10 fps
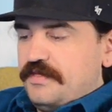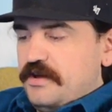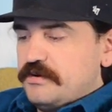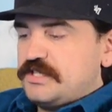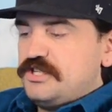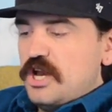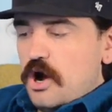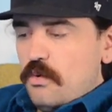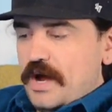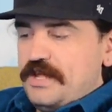There is
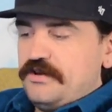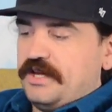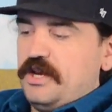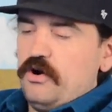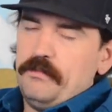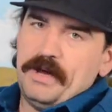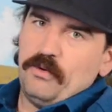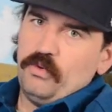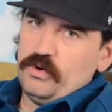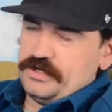no way you can know
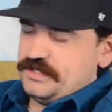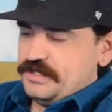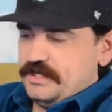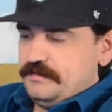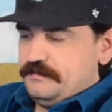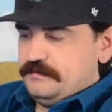about war, son,